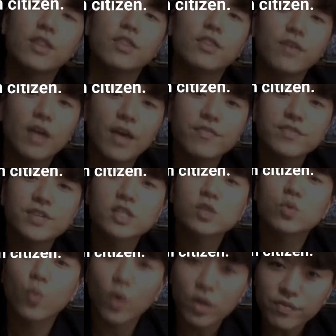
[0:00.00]
the
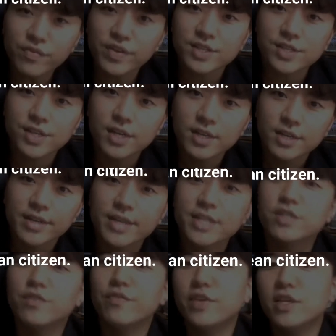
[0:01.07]
F6-1 visa is
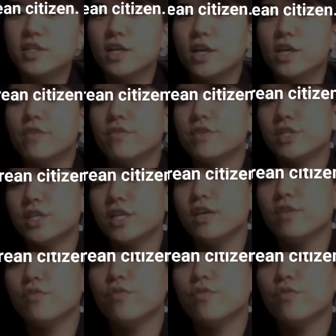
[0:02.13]
a visa you receive